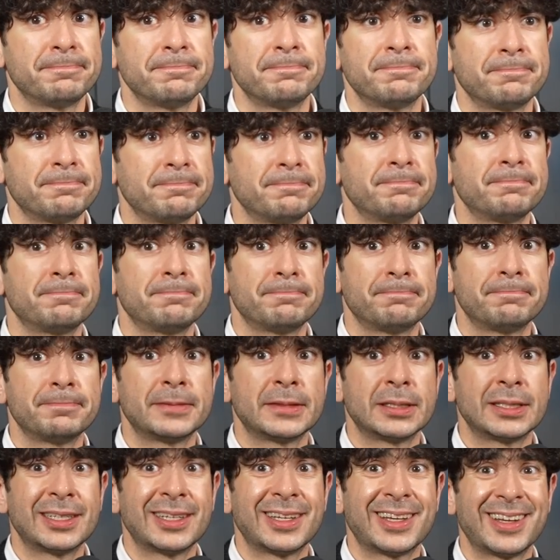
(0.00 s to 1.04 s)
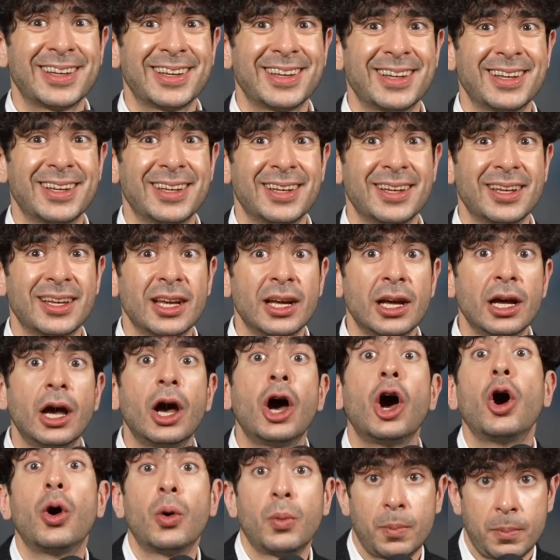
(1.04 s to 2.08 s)
And, and, and All In, is, is there
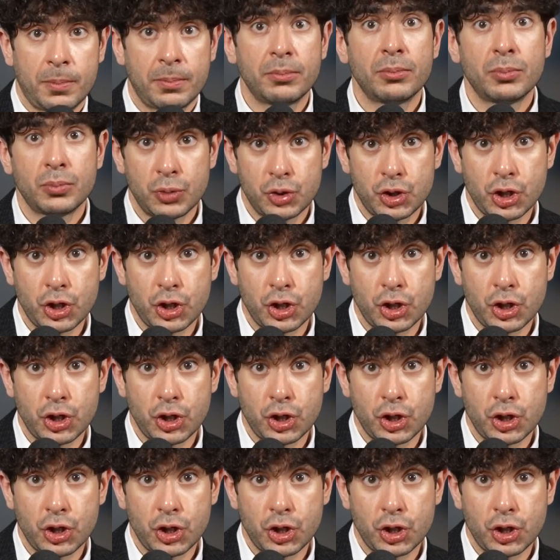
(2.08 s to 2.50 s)
any update?